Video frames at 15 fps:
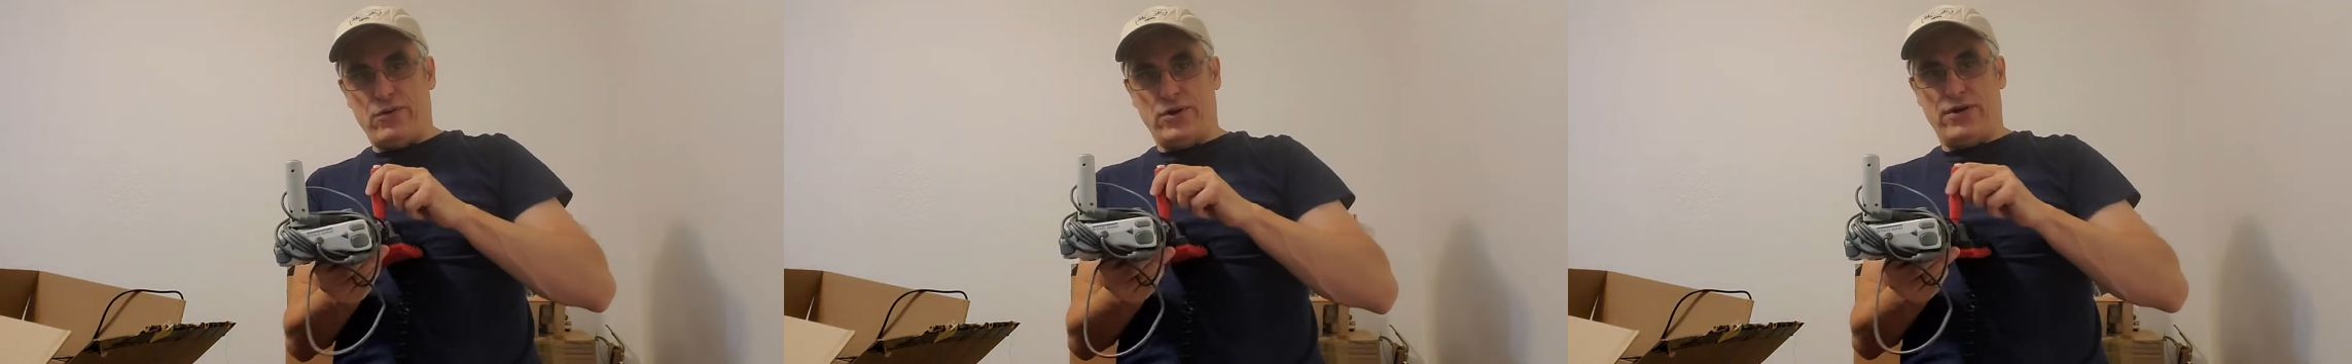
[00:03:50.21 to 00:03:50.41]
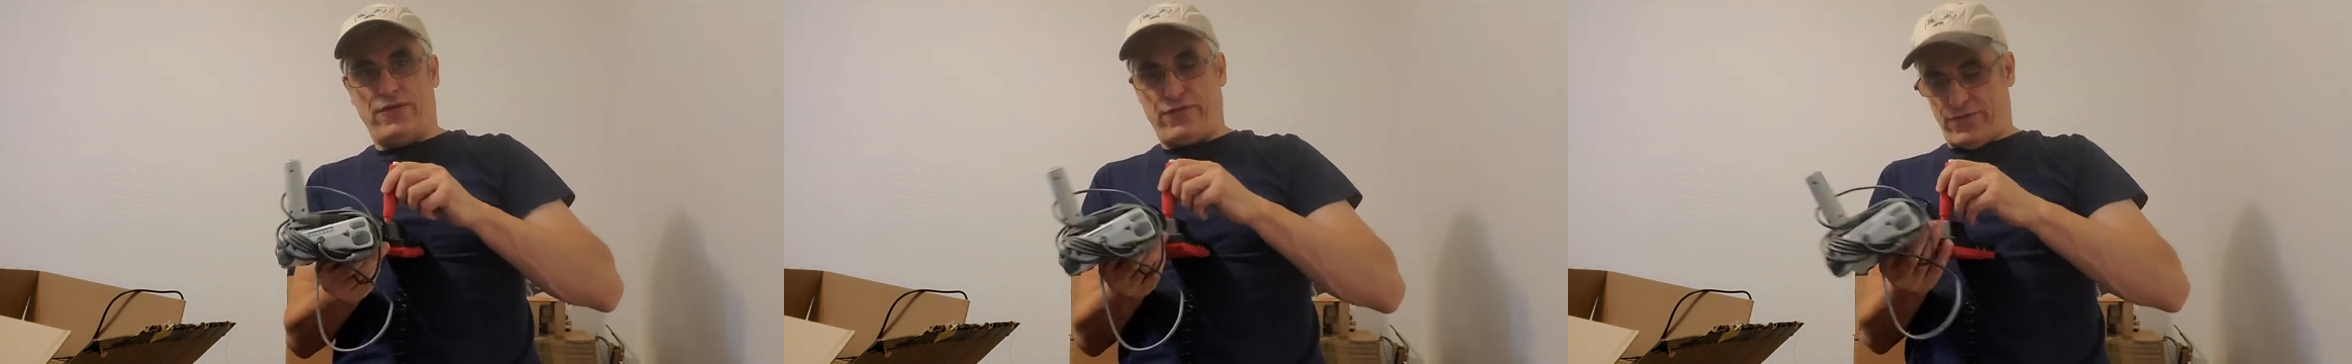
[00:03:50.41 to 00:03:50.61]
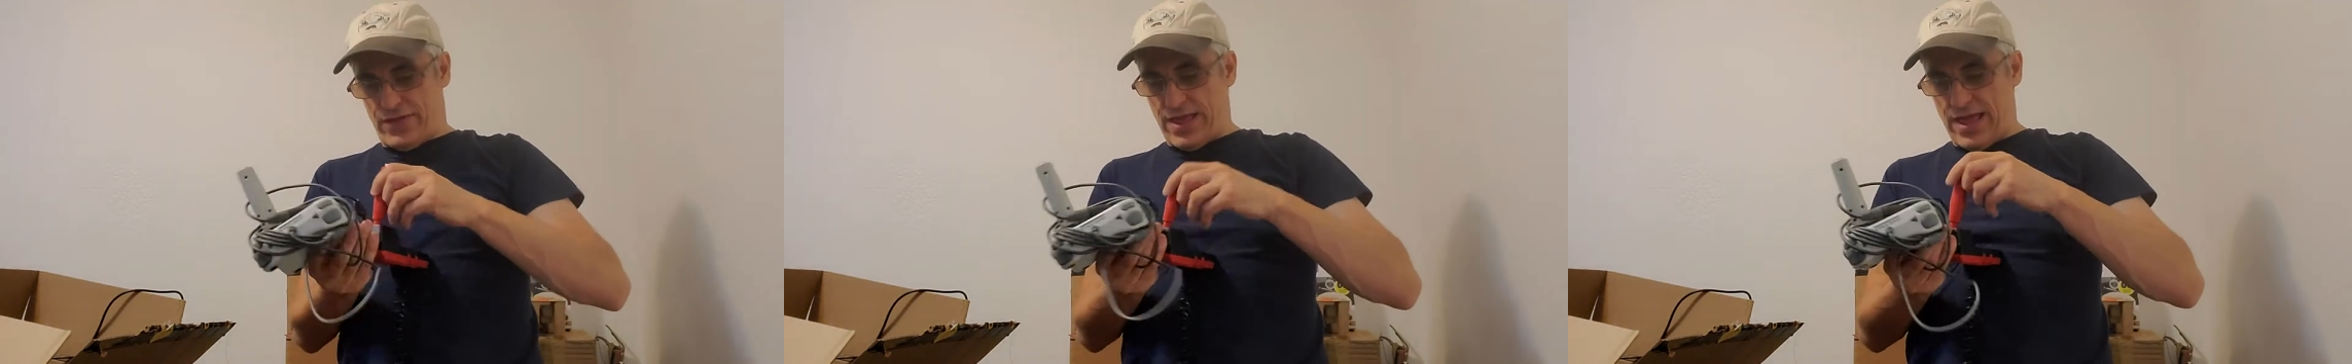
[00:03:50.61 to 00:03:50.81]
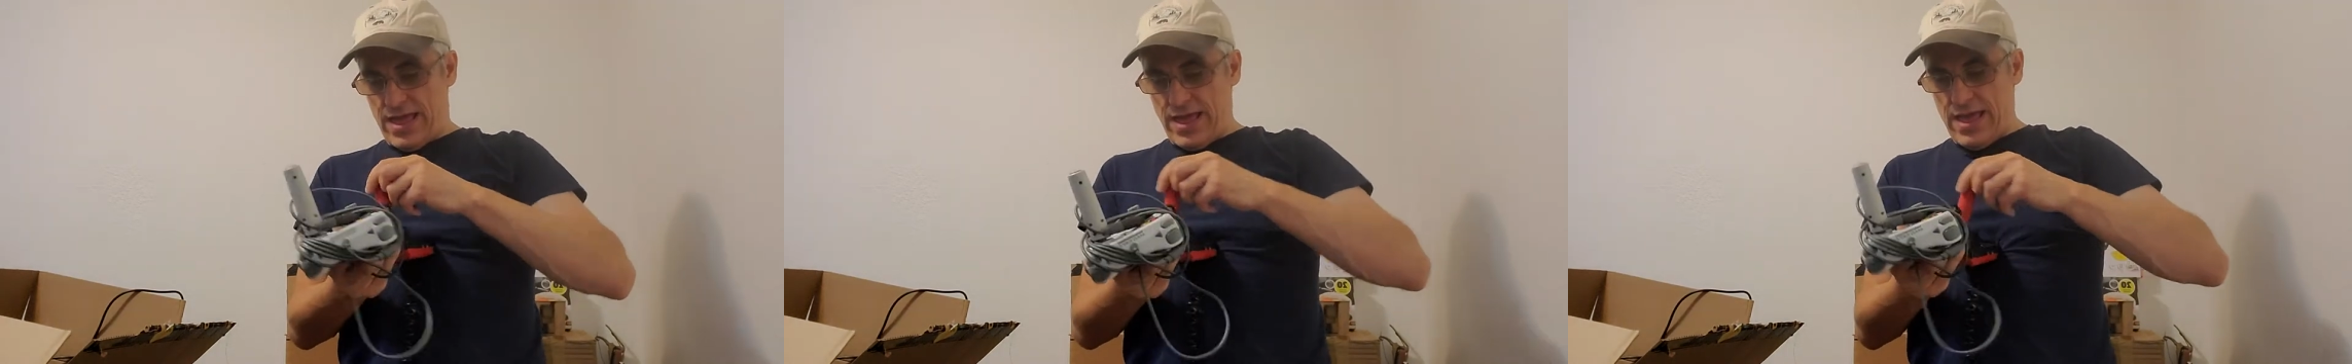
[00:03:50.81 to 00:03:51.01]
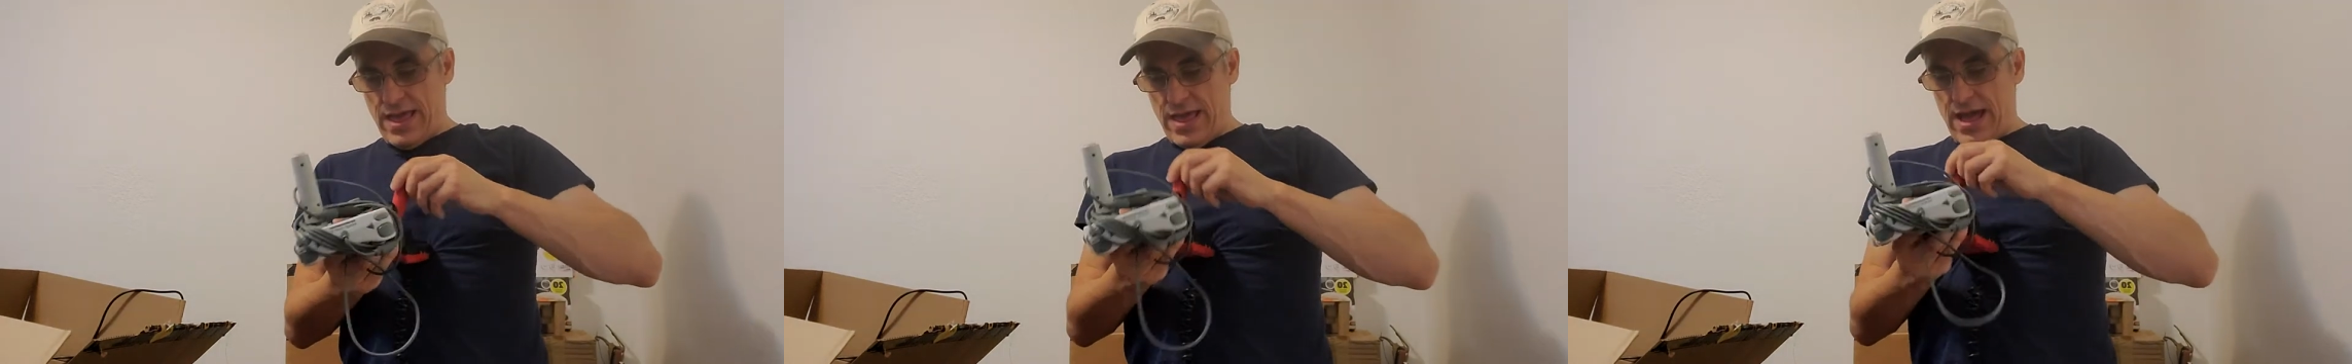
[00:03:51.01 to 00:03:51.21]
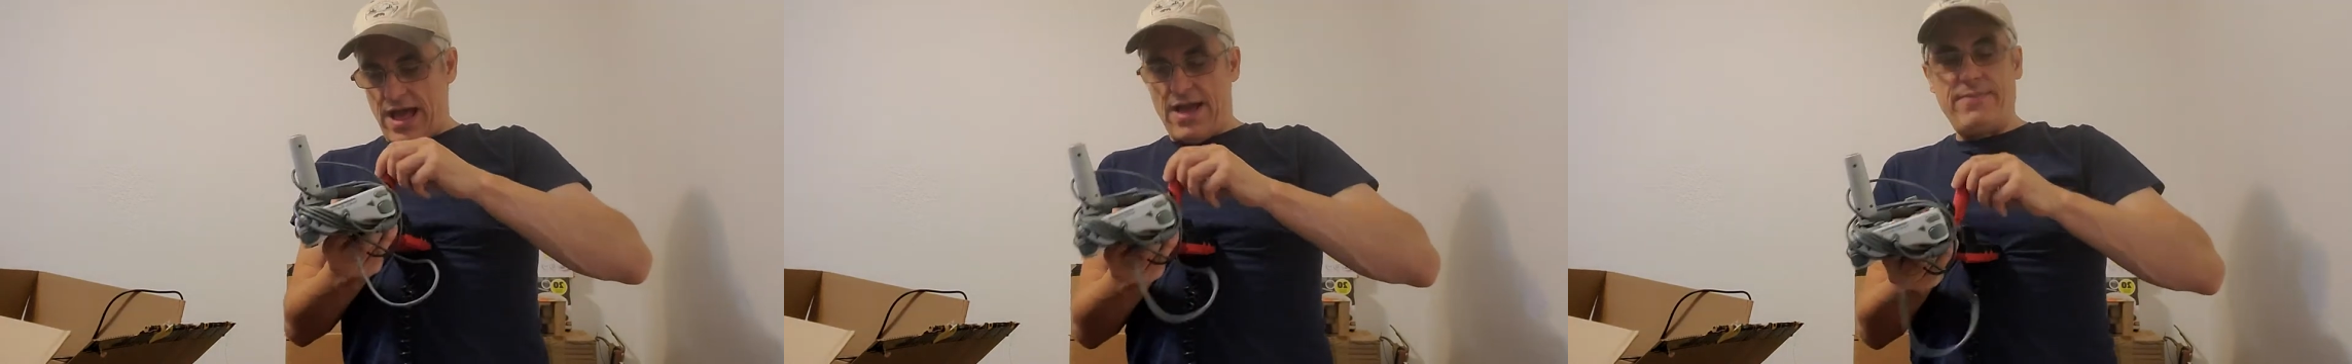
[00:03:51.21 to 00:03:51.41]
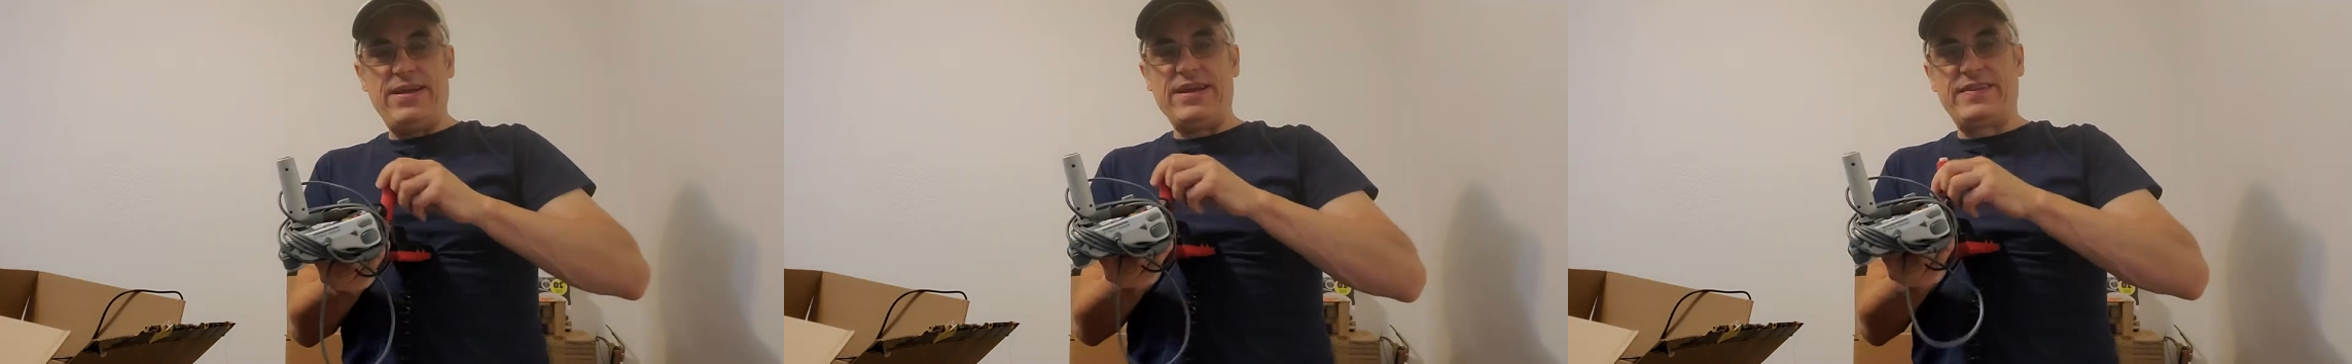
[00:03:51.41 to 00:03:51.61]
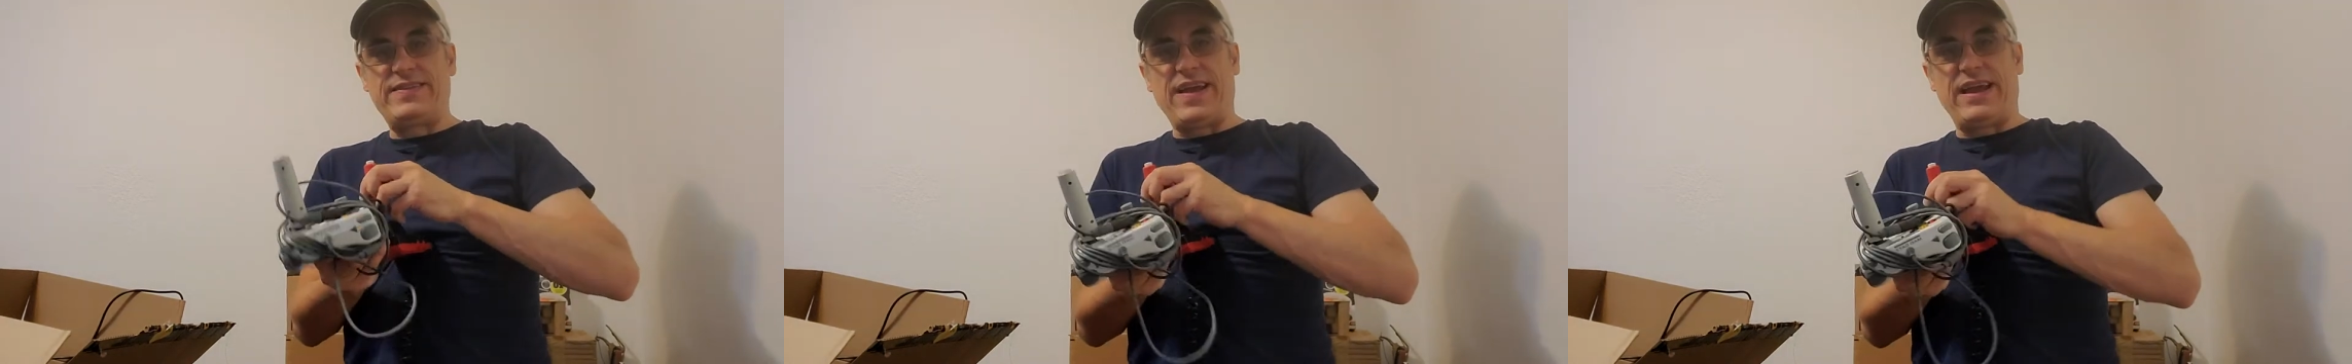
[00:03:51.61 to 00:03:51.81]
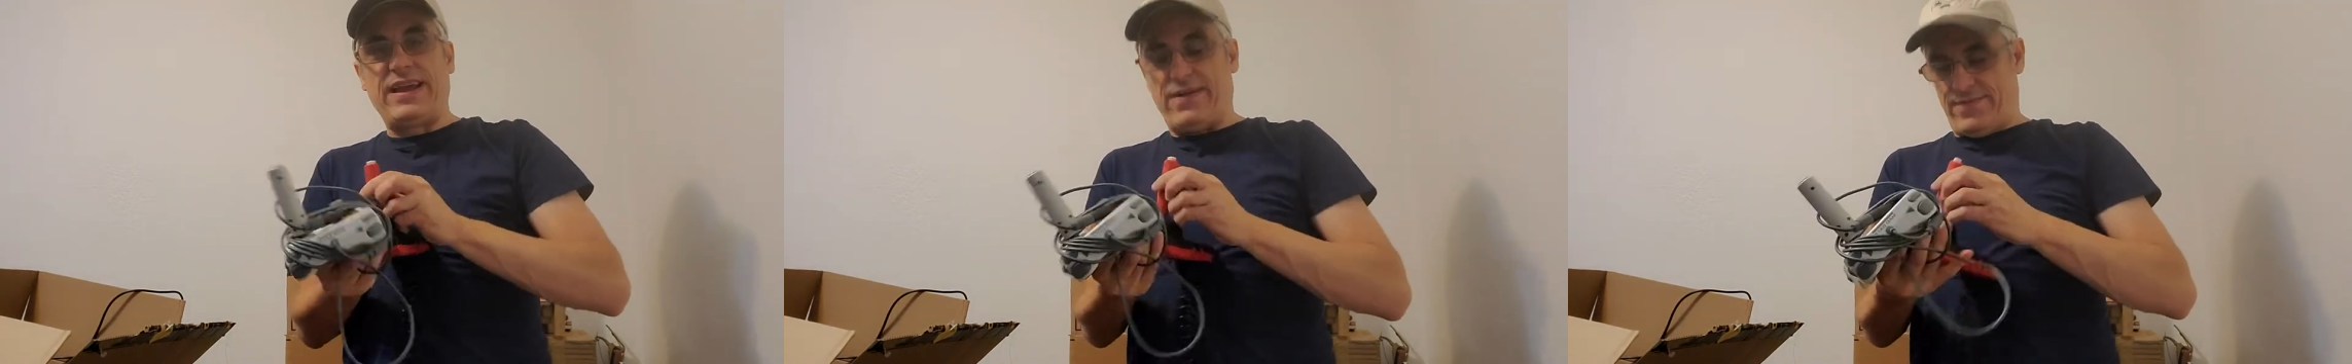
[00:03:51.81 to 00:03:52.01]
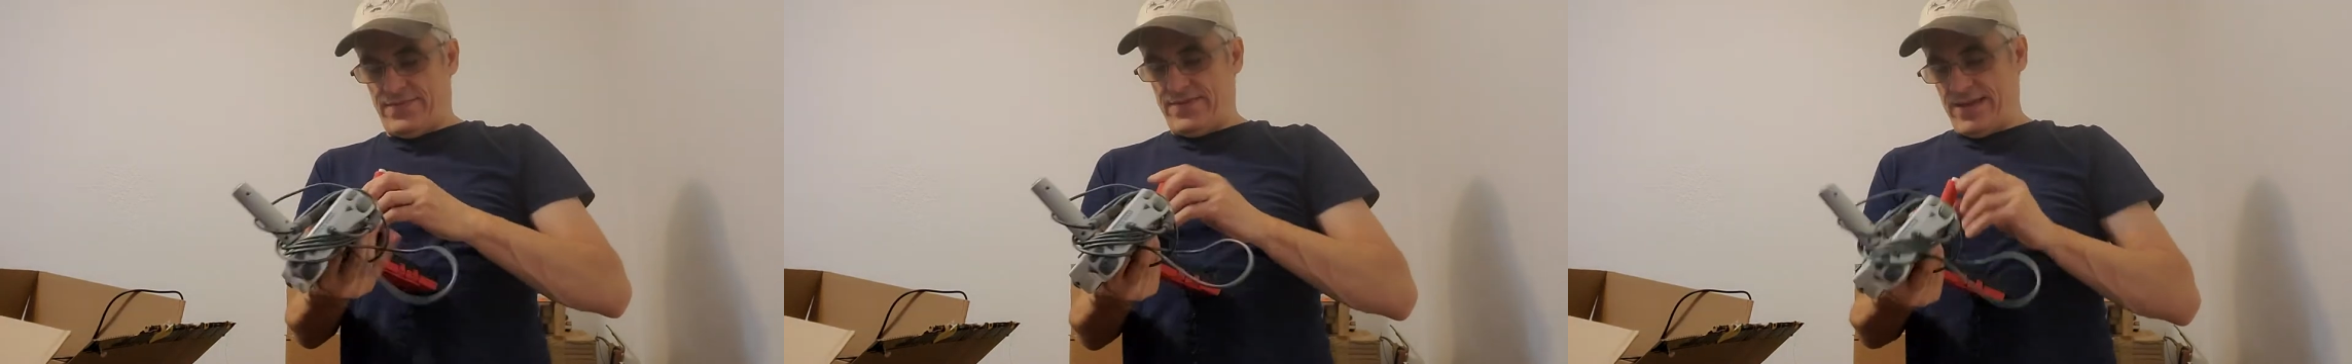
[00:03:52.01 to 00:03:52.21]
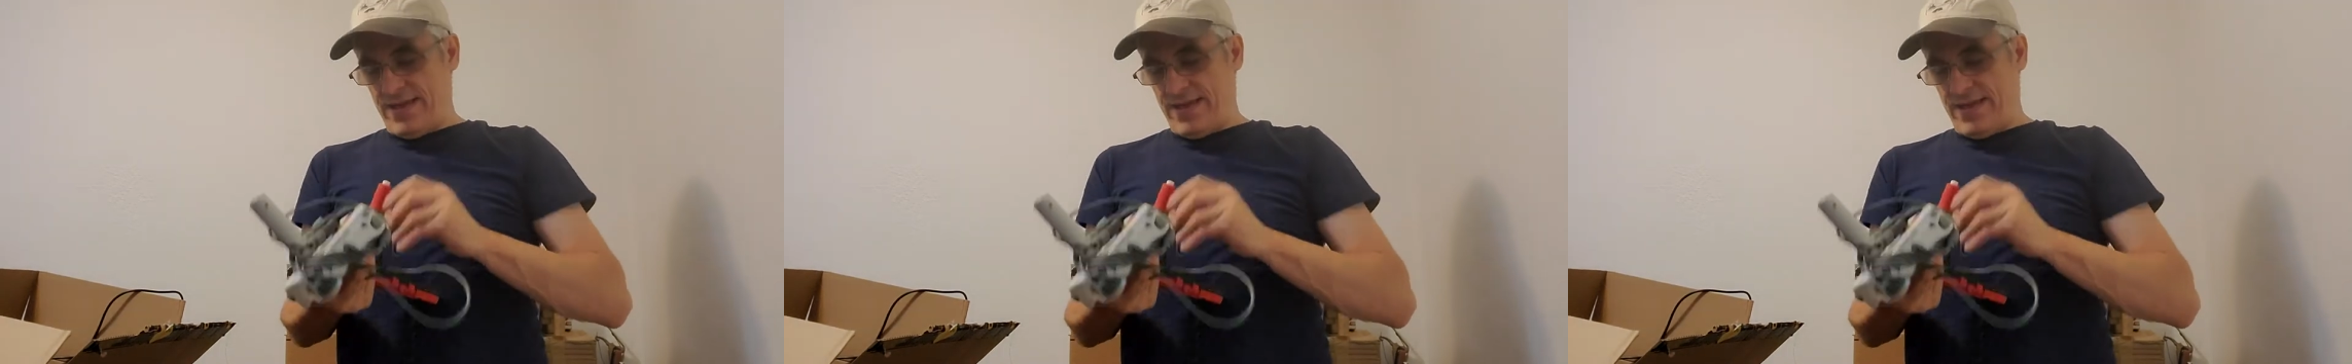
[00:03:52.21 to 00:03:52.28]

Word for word: were, I mean, it's like